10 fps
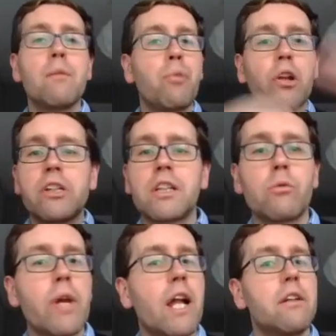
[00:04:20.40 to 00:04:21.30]
Political
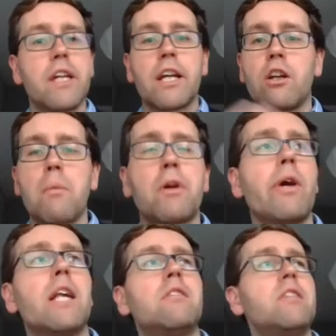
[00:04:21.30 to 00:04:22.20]
reality, economic
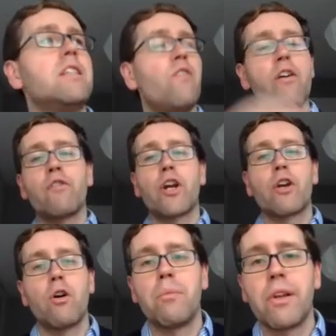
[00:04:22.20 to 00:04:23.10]
reality is very, very
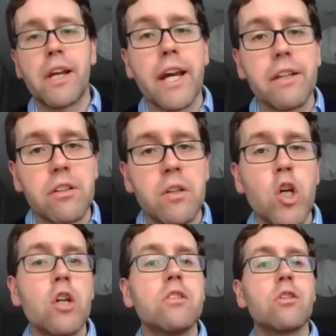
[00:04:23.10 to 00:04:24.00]
complicated.
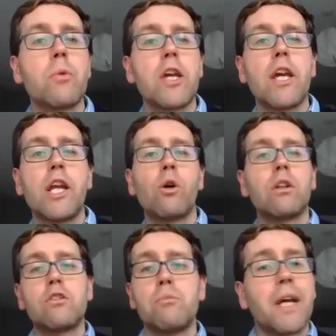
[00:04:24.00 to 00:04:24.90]
So in
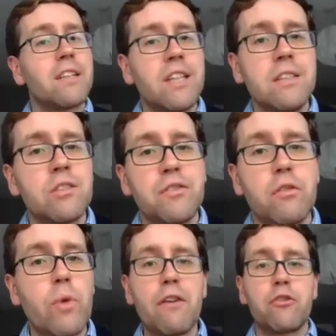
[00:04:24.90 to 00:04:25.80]
order to make sense of it,
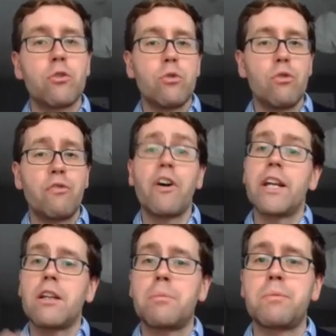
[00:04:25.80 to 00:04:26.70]
we have to
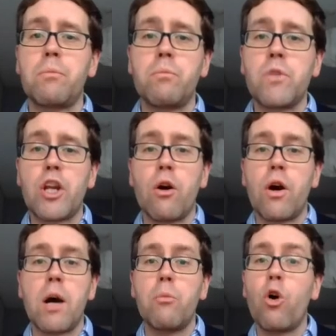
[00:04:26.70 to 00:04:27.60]
find
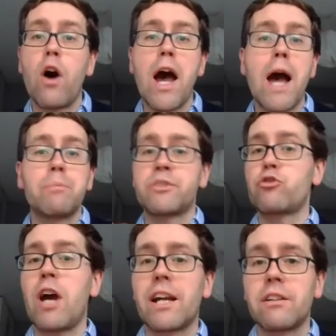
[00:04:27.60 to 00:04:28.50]
a more
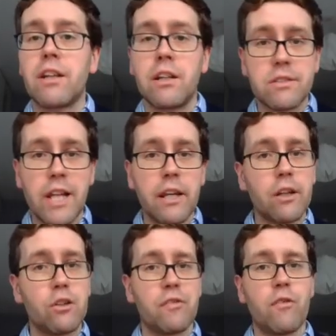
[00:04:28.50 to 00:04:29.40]
abstract
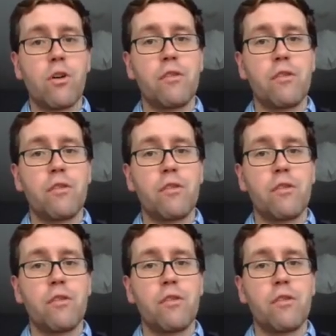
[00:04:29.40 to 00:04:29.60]
understanding of